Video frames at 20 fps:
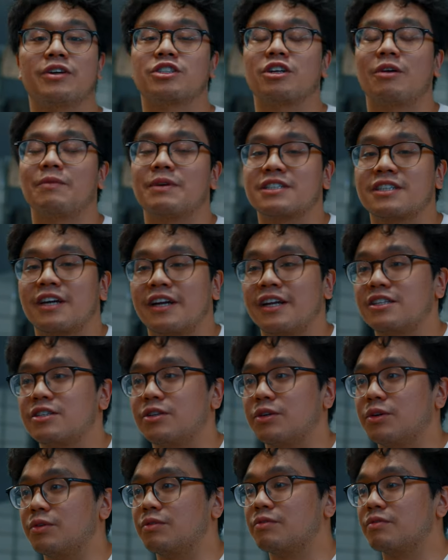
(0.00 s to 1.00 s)
So I'm excited
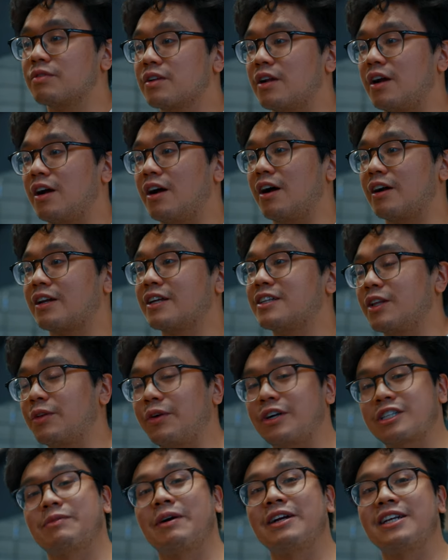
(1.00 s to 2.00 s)
to uh, continue the
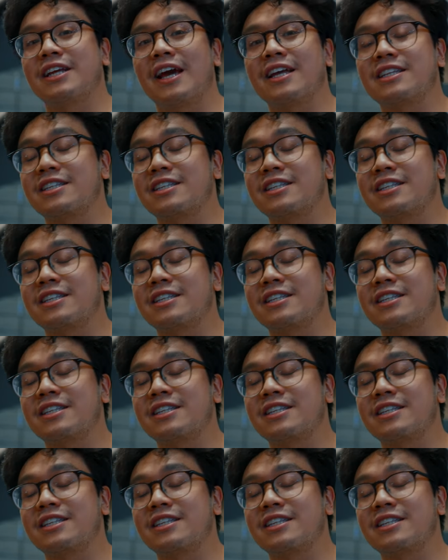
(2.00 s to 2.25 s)
rest of my day.